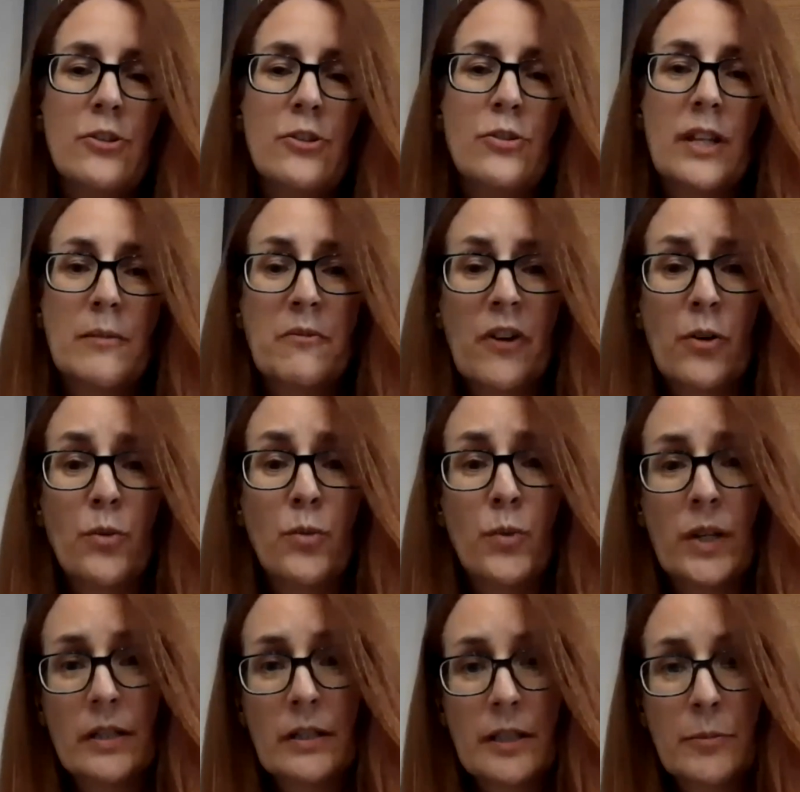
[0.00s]
Do they vote
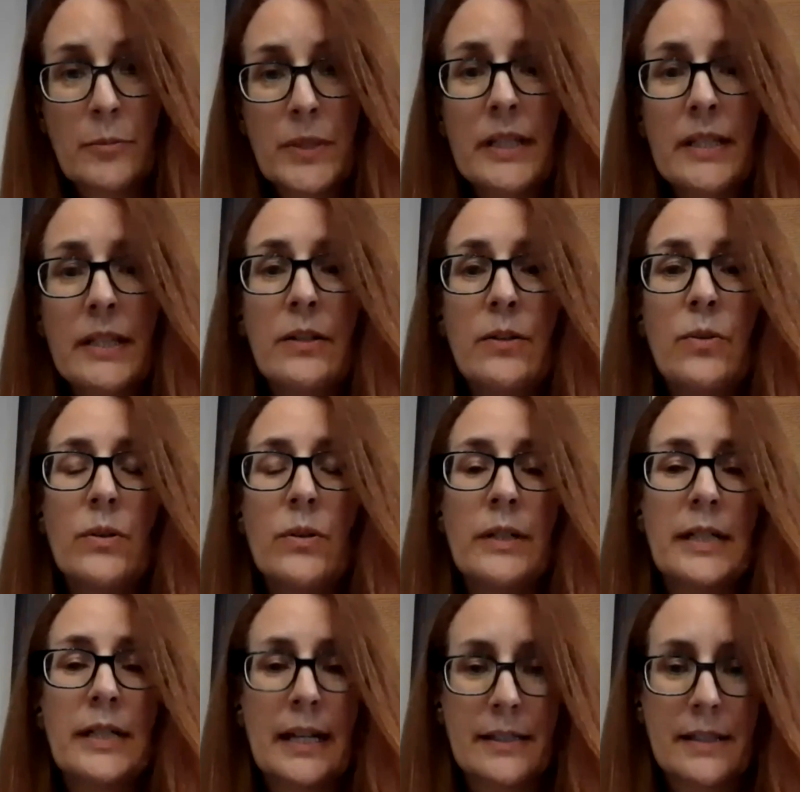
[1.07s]
with liberty or
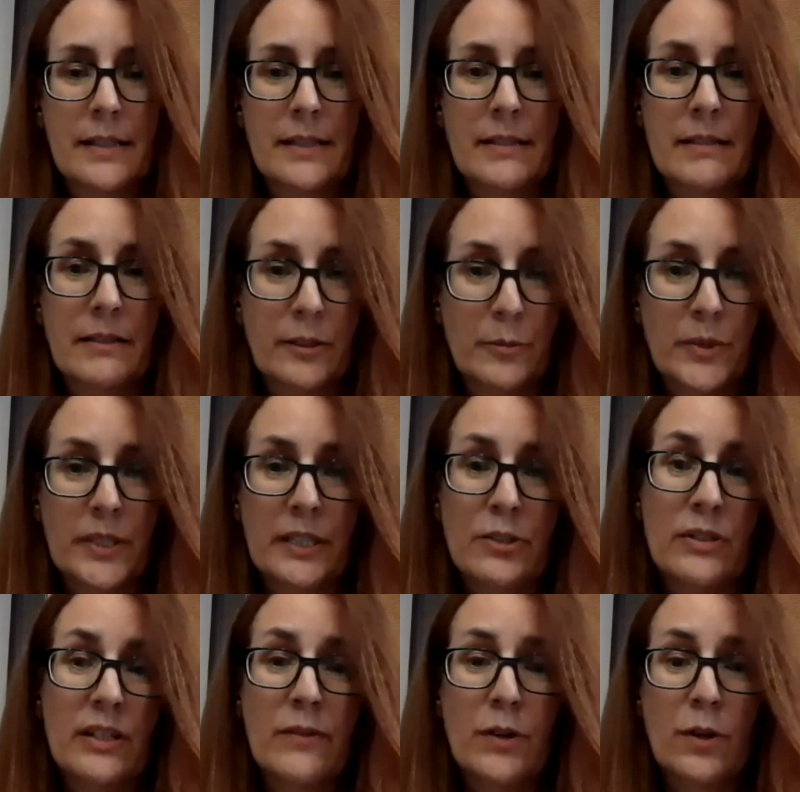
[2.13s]
against liberty?
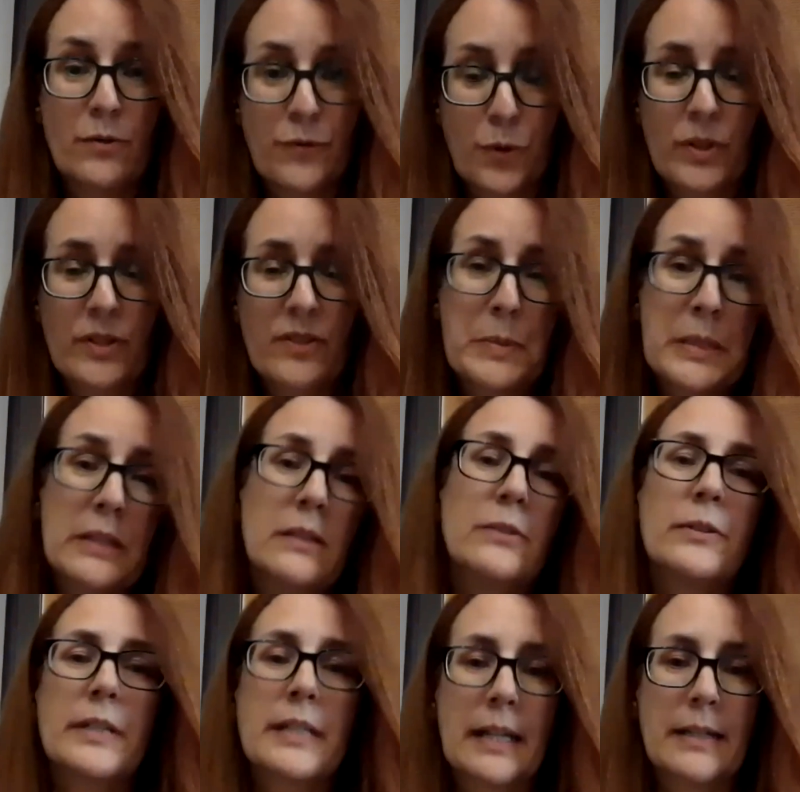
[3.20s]
Do they vote for the bill
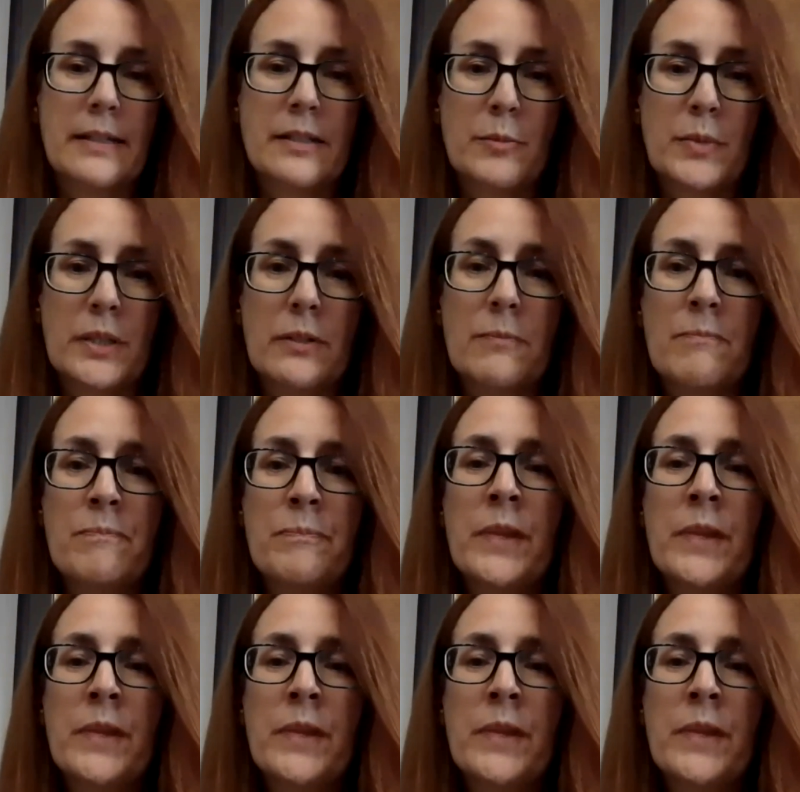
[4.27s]
or against the bill?